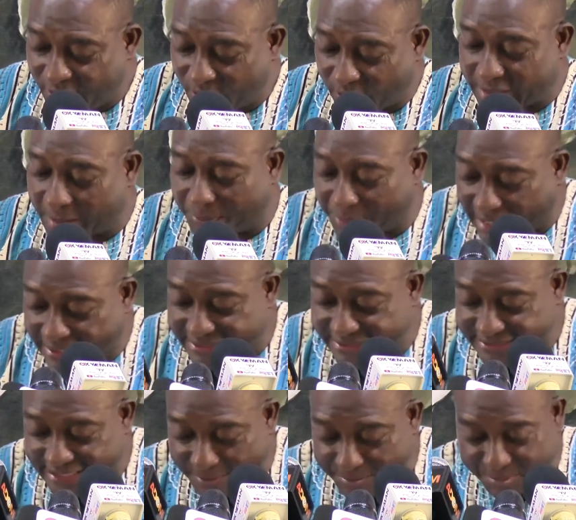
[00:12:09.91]
on a
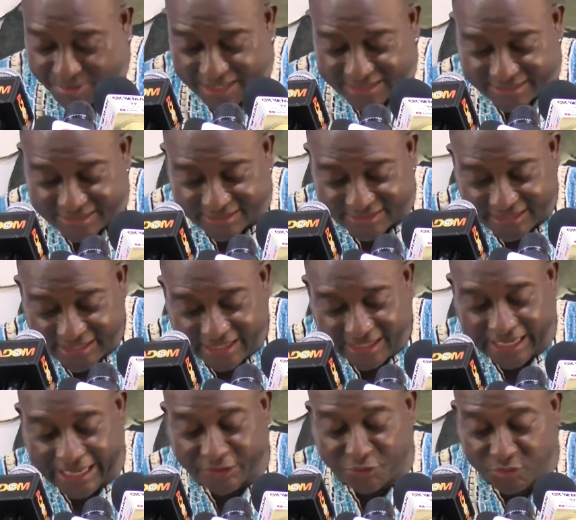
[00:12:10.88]
partisan basis
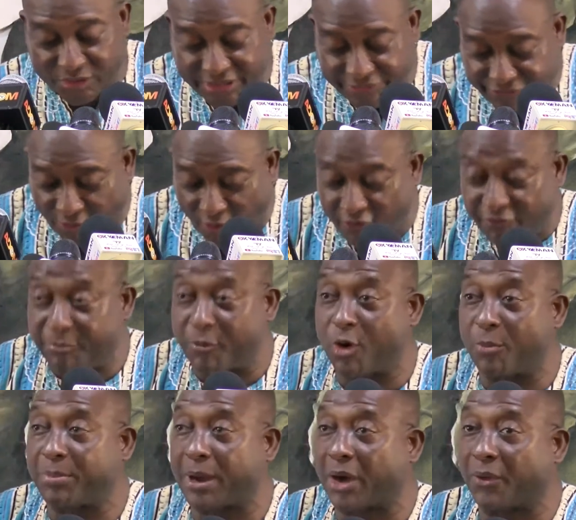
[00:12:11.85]
and to devolve
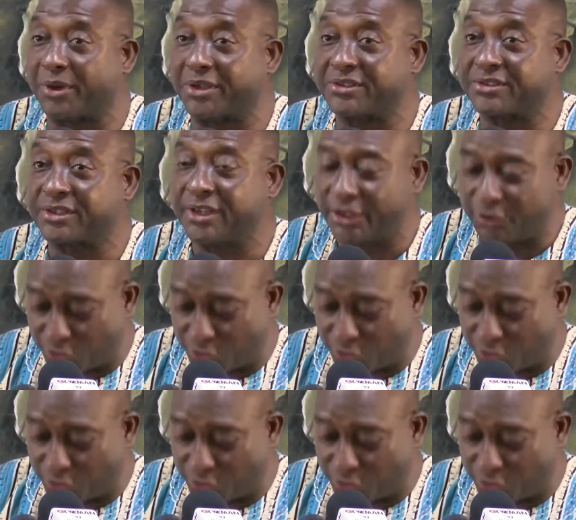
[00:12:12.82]
more powers